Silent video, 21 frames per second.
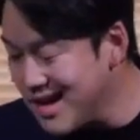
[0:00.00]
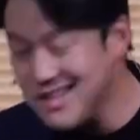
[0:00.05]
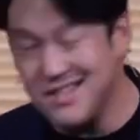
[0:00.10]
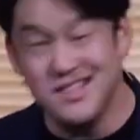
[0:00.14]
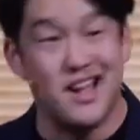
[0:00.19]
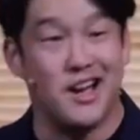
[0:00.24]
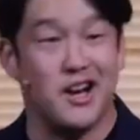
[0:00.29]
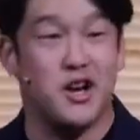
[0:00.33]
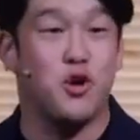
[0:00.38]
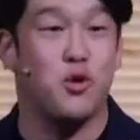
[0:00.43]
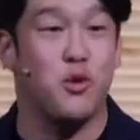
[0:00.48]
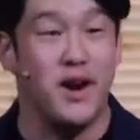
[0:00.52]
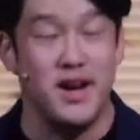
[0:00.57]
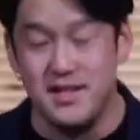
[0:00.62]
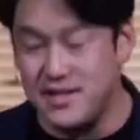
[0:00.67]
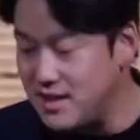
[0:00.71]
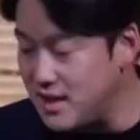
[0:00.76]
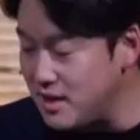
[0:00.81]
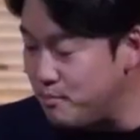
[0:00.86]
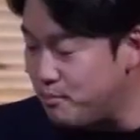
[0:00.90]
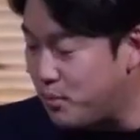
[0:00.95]
It's not
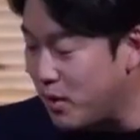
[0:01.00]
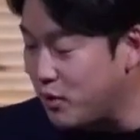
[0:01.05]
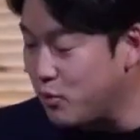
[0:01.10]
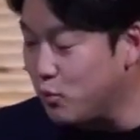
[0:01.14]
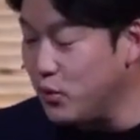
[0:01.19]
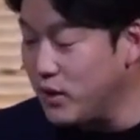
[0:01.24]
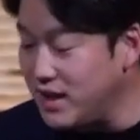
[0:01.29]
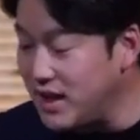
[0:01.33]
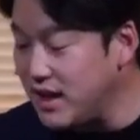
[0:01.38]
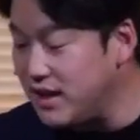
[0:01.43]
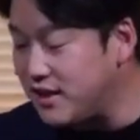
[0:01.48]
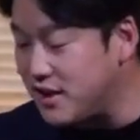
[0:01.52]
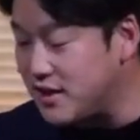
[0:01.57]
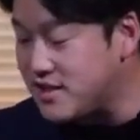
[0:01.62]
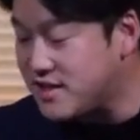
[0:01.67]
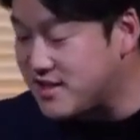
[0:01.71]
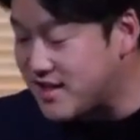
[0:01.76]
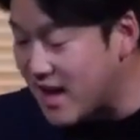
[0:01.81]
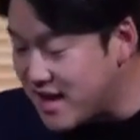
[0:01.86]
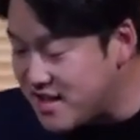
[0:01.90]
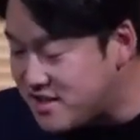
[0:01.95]
crazy, but really the
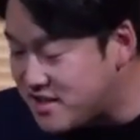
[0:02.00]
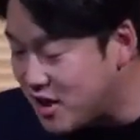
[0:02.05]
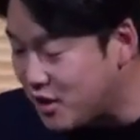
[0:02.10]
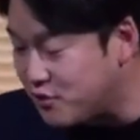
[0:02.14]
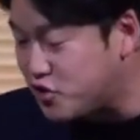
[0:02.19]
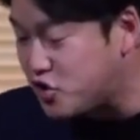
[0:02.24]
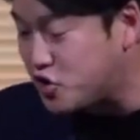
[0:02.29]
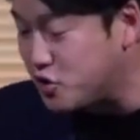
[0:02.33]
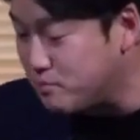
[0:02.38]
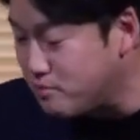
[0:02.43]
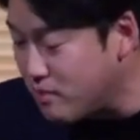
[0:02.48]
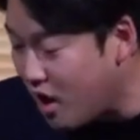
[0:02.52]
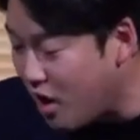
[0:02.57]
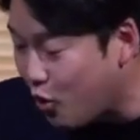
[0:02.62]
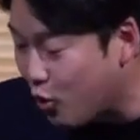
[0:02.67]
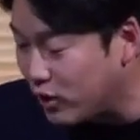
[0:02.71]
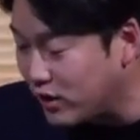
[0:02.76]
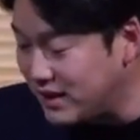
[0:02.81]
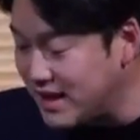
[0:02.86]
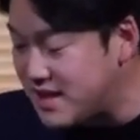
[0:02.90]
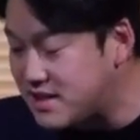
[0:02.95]
sense of shema
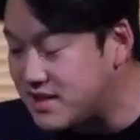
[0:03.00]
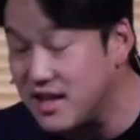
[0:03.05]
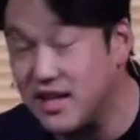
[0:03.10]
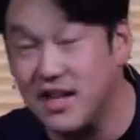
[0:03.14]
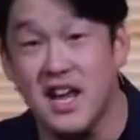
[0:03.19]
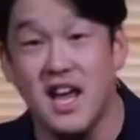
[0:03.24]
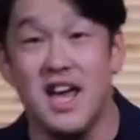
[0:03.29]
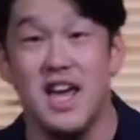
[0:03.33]
or listen